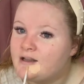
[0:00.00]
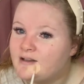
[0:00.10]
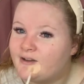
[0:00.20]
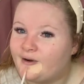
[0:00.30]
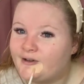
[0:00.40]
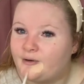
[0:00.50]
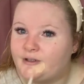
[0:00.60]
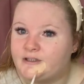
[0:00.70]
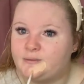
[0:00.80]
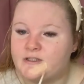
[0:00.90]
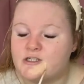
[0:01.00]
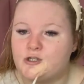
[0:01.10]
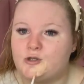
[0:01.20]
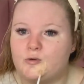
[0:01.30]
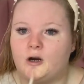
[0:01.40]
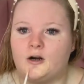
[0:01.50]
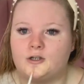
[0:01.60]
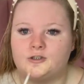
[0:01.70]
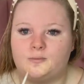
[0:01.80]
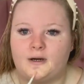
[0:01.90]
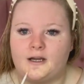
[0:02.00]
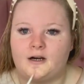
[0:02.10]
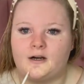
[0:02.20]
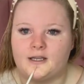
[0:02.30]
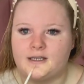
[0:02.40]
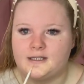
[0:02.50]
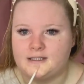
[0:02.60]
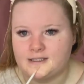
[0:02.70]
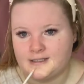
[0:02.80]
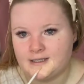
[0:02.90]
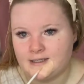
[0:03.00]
So I don't want it to be too harsh on my eyes.